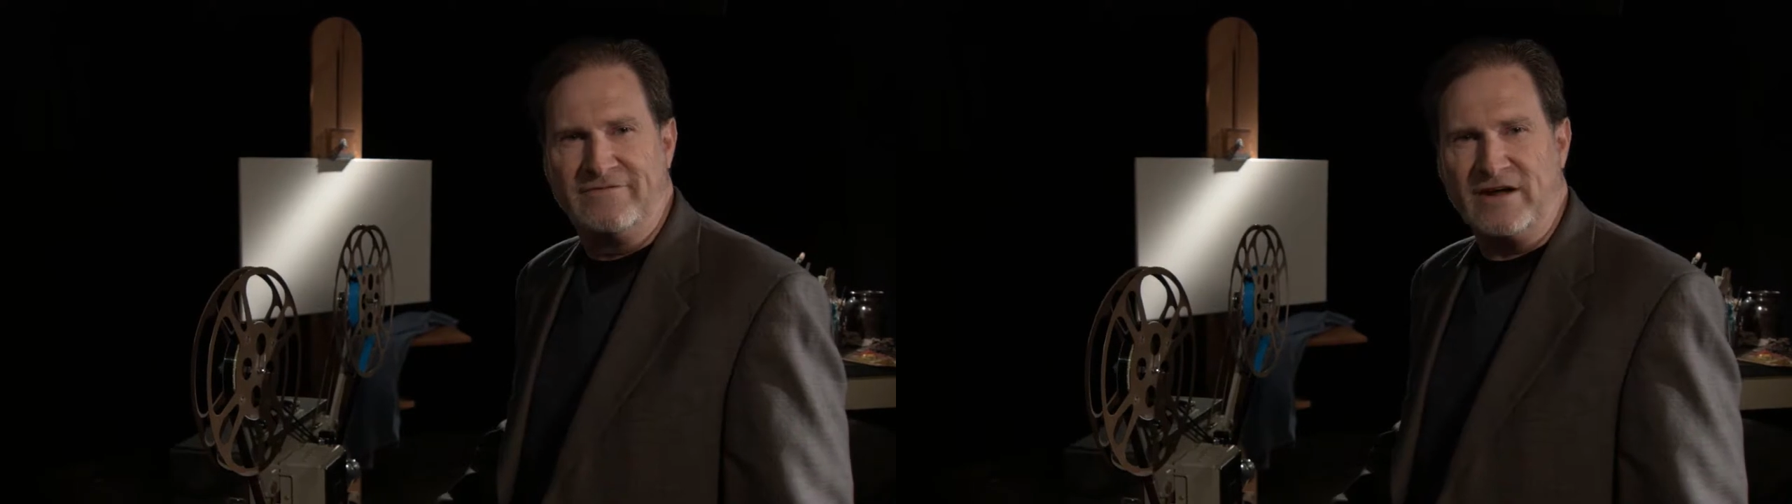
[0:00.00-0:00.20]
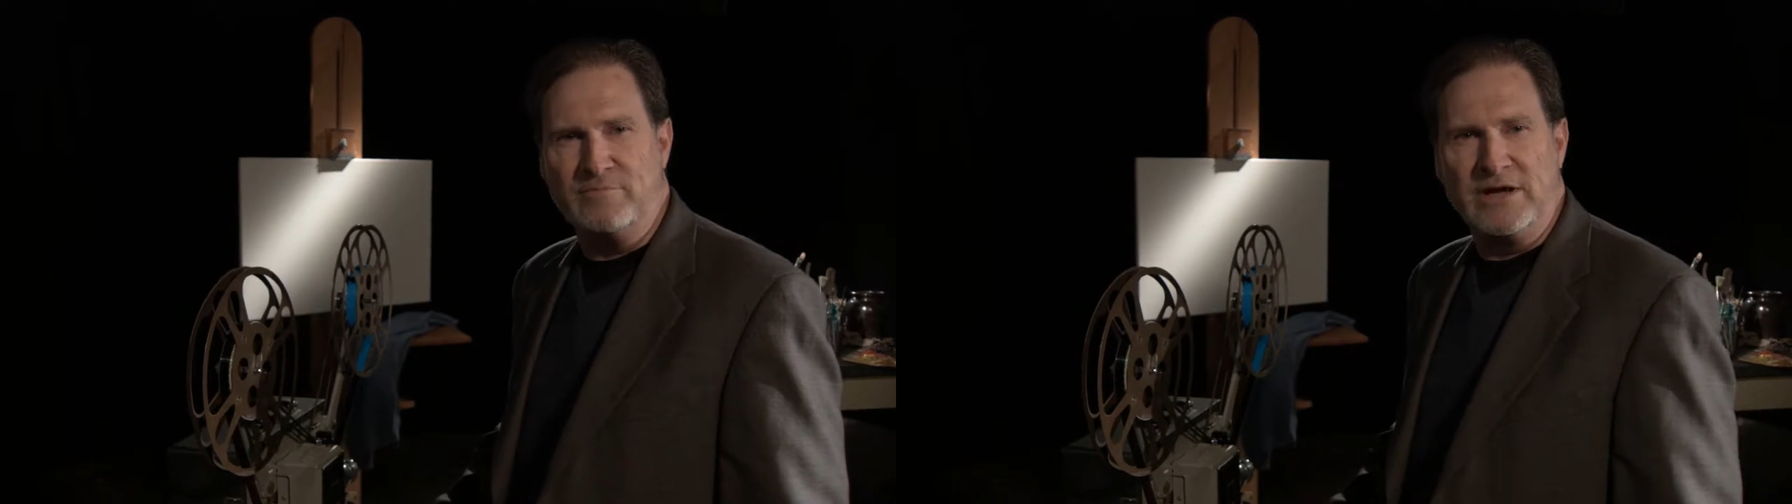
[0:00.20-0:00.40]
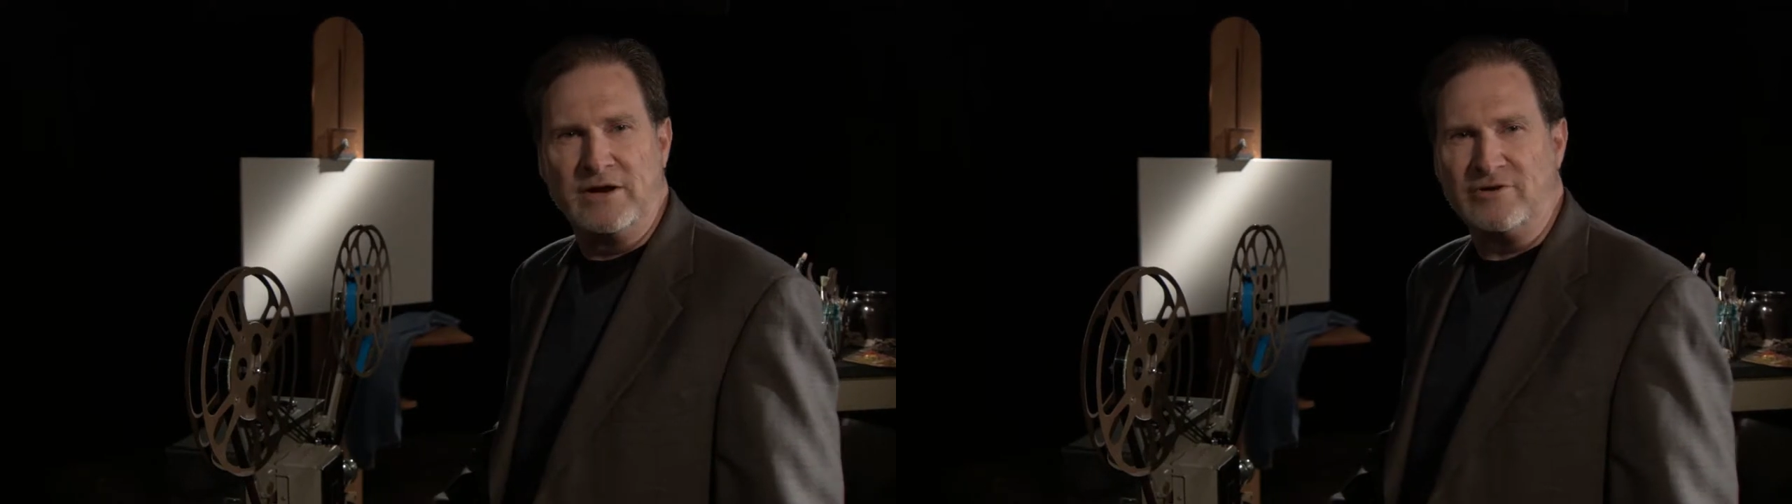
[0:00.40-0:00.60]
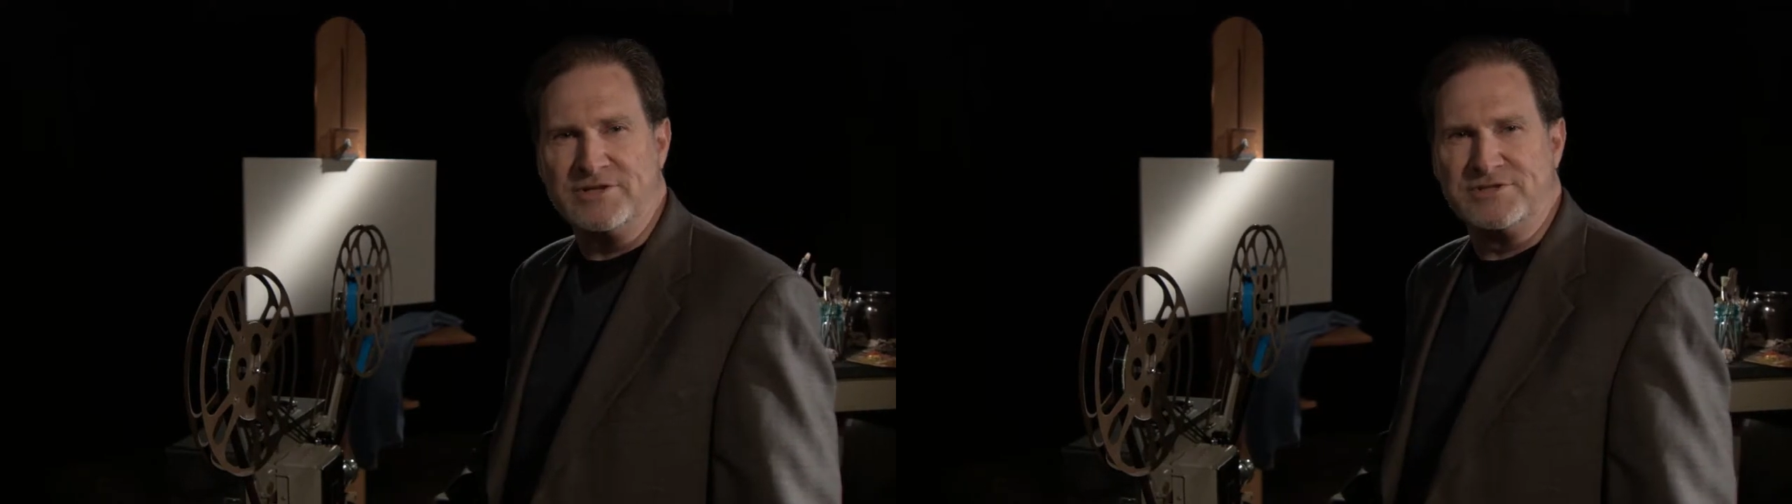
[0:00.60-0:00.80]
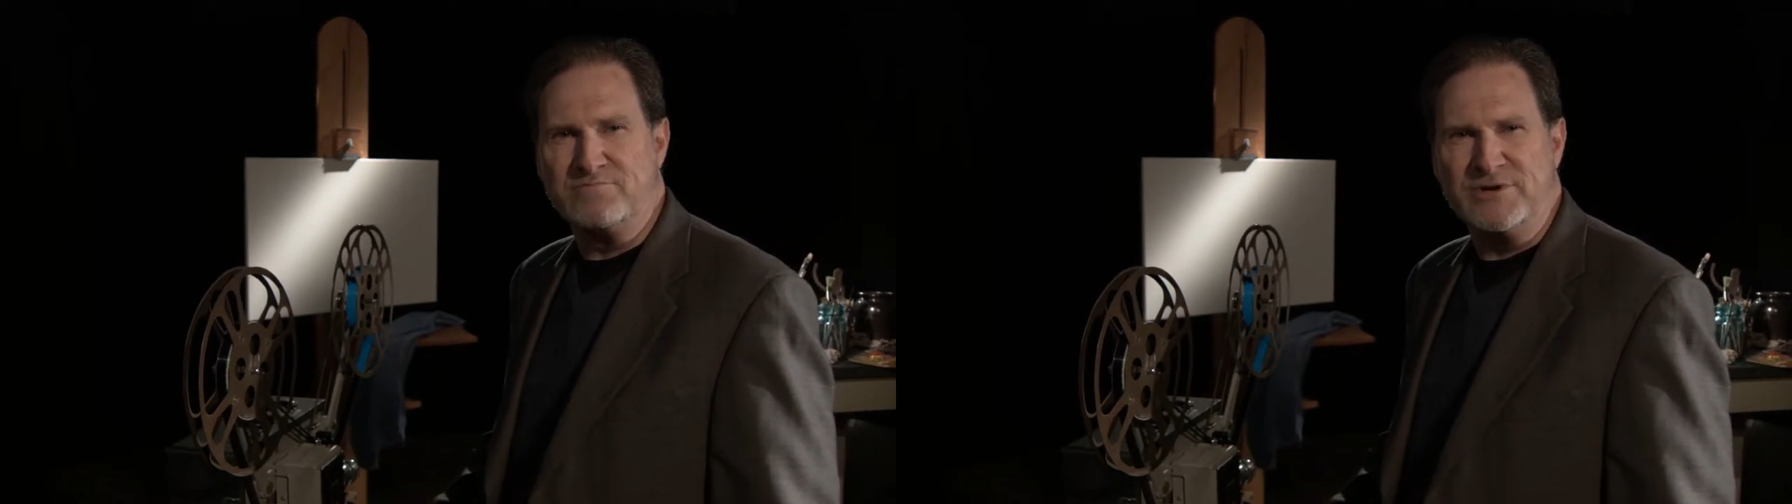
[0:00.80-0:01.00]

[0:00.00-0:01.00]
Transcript: Van Meegeren's